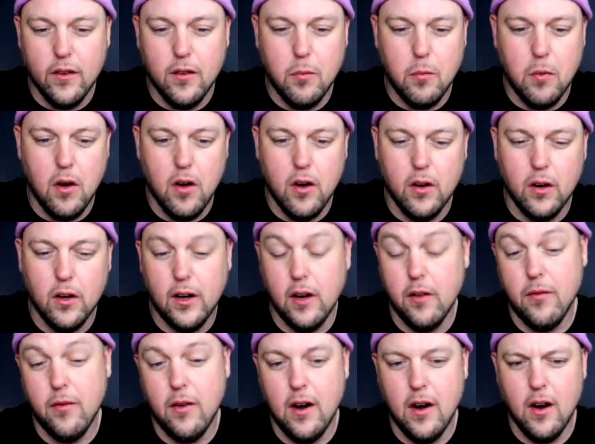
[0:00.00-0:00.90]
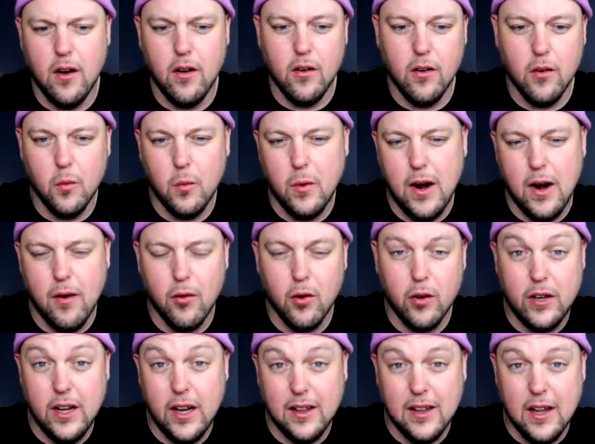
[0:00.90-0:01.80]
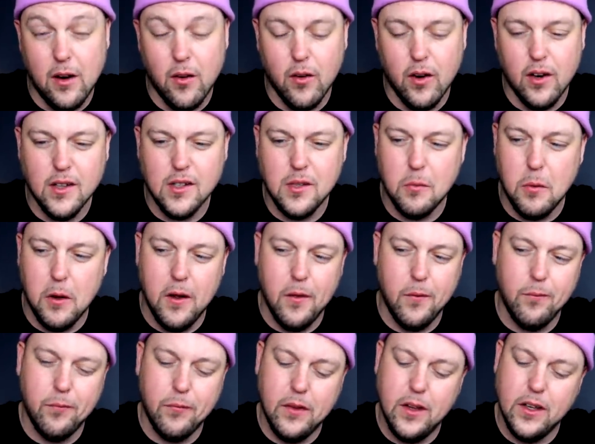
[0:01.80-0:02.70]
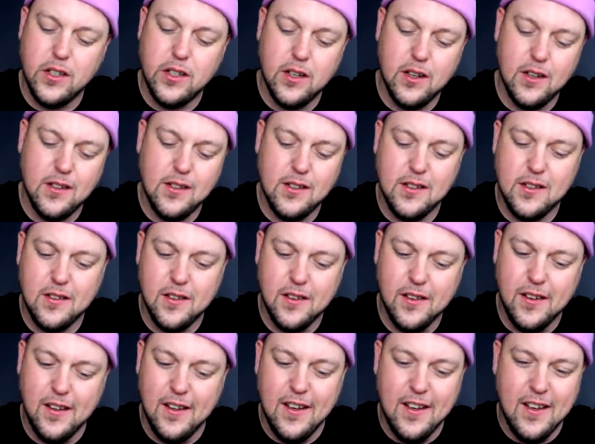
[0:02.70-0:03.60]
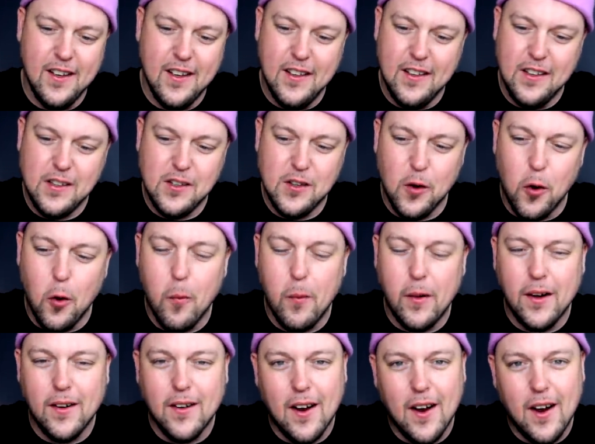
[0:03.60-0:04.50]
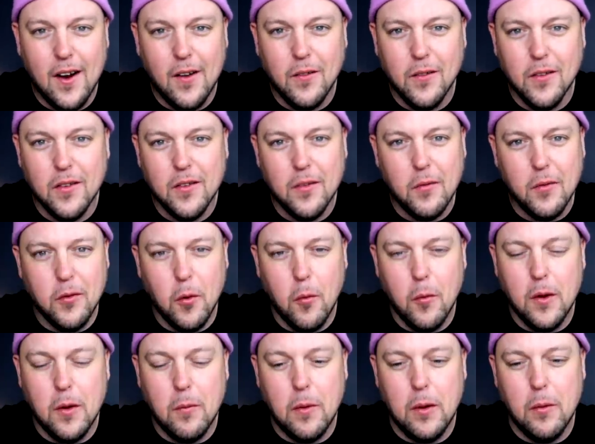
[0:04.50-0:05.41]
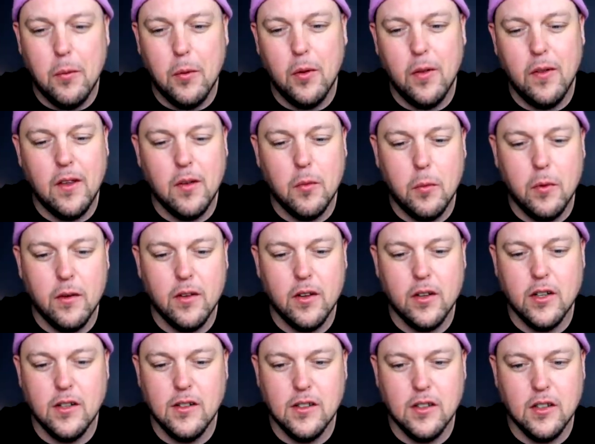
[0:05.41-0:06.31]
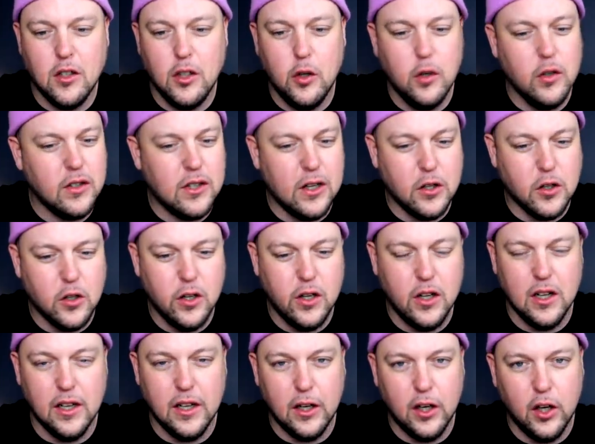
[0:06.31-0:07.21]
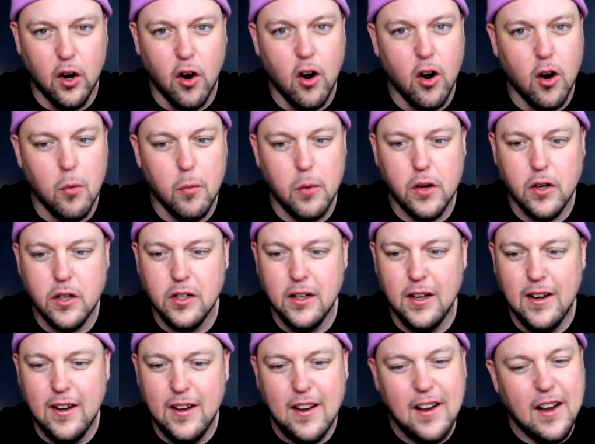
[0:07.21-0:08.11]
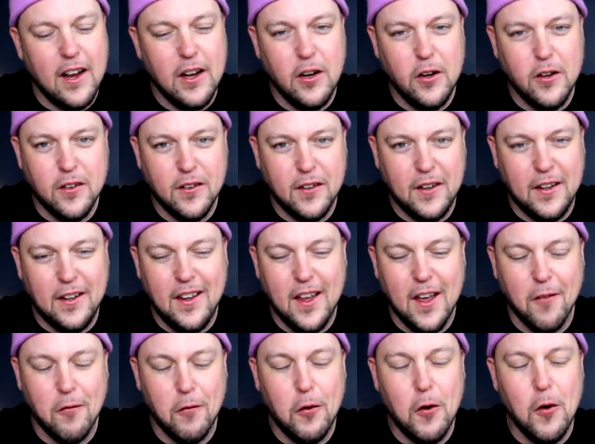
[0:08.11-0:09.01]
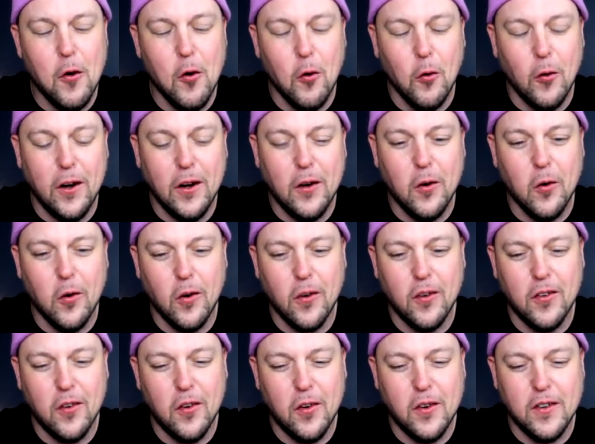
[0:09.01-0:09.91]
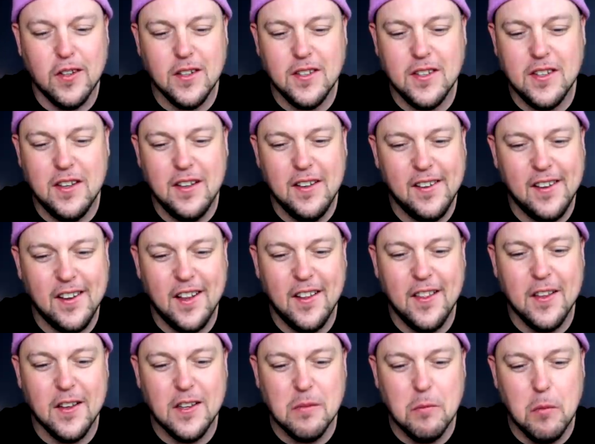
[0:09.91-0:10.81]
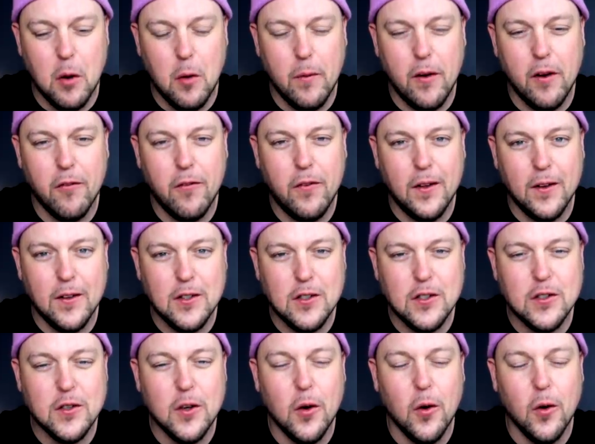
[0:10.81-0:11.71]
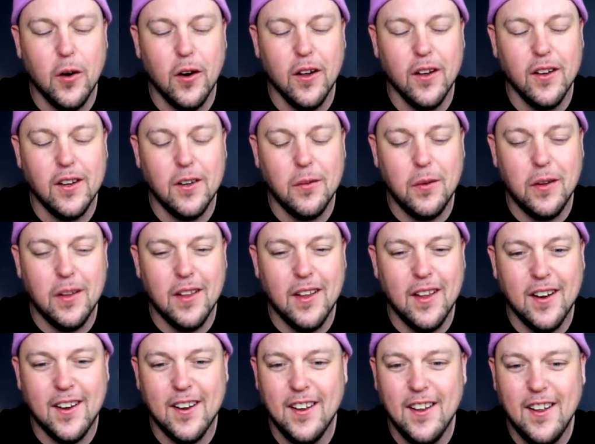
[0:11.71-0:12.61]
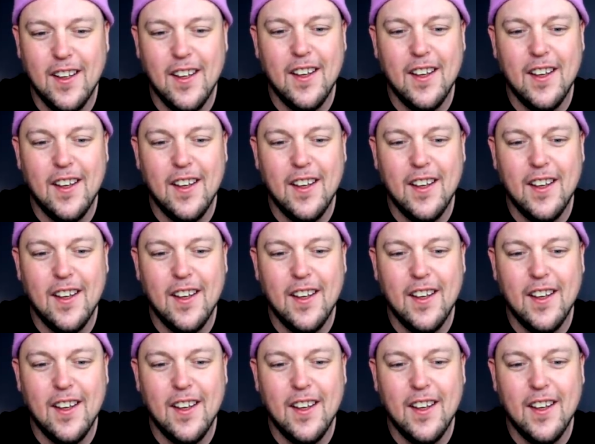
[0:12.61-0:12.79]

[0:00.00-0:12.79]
the spot or get fired or whatever, take that risk. But it's just so many times, so many people in these positions, you just get treated like garbage and you just have no recourse. So just in this moment, it felt so good to be like,